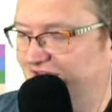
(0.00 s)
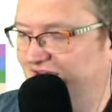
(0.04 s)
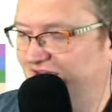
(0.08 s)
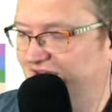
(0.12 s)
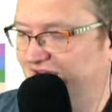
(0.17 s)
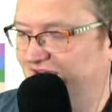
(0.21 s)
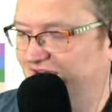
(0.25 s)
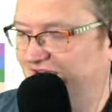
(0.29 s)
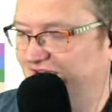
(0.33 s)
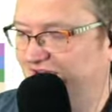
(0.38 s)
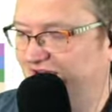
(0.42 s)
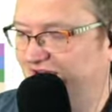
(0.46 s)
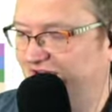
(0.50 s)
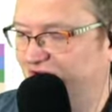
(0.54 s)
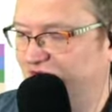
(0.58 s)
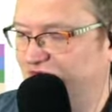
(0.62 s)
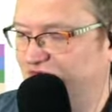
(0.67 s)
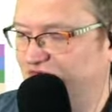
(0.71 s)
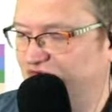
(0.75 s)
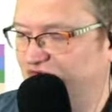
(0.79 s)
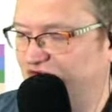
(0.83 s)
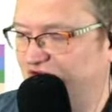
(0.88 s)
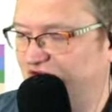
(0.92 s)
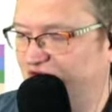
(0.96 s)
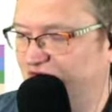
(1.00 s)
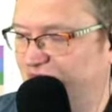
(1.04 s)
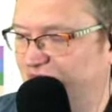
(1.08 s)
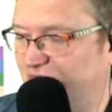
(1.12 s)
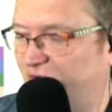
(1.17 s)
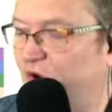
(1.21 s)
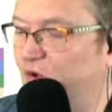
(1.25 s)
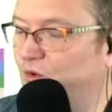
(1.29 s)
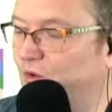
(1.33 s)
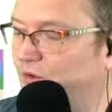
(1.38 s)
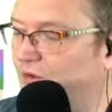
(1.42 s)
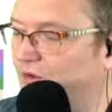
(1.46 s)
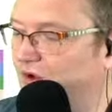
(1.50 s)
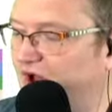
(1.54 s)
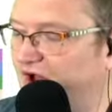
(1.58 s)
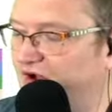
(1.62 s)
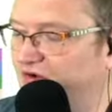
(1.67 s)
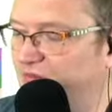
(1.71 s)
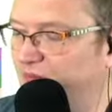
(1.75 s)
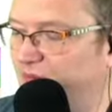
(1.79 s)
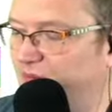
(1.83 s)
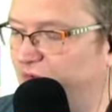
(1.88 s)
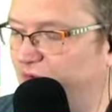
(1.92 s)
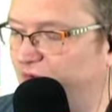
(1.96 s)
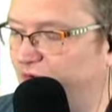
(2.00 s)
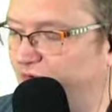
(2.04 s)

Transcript: And I was trying to remember. Oh, I remember what